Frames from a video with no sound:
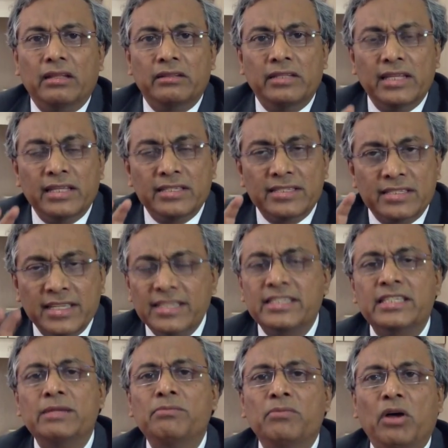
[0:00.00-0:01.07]
the
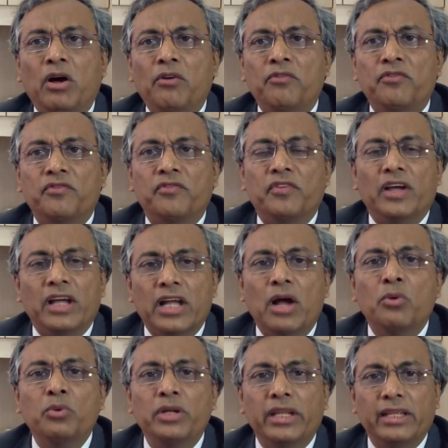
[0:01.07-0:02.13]
system of
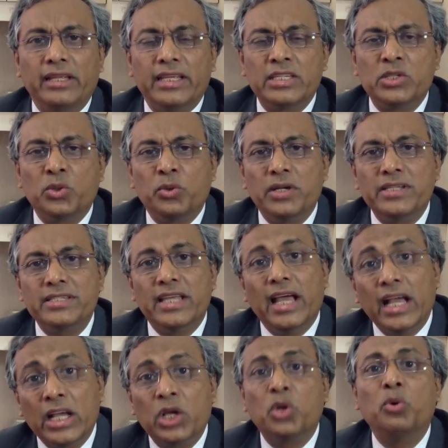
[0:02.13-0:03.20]
accounting is known as
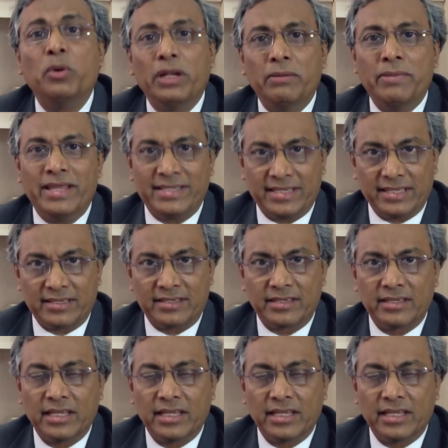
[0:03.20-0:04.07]
accrual basis.